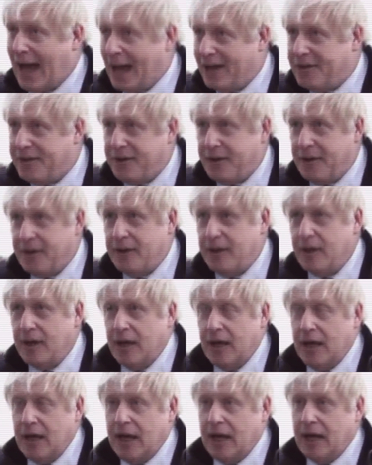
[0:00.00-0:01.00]

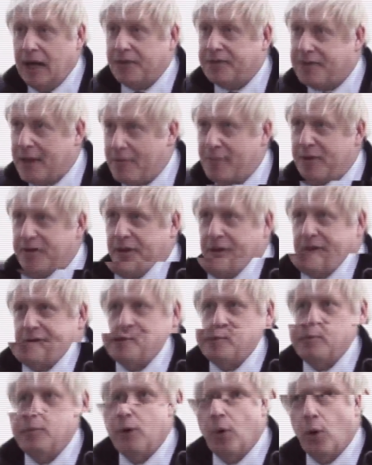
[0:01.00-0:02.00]

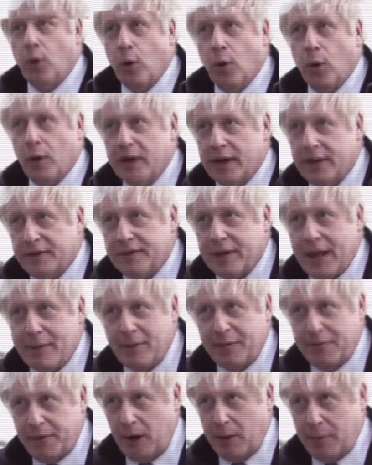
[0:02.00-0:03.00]
anti-Semitism or
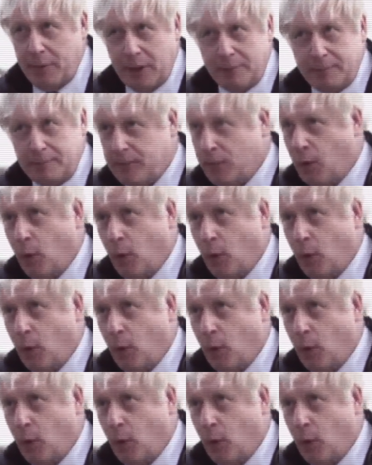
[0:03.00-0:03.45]
Islamophobia